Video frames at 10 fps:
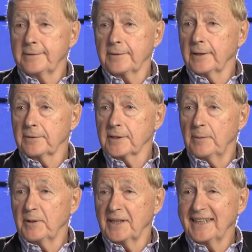Toronto
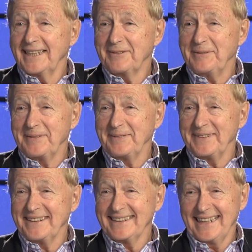somewhere. I can't
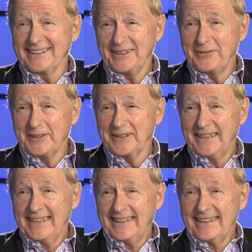remember exactly where.
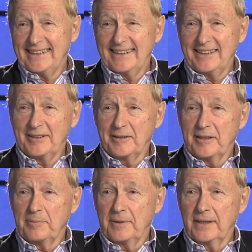Okay.
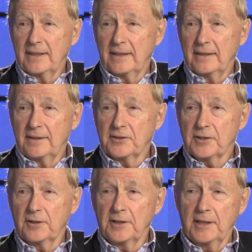Sterndale Bennett.
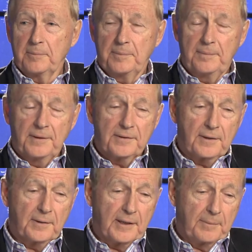
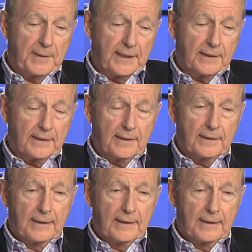Sterndale Bennett.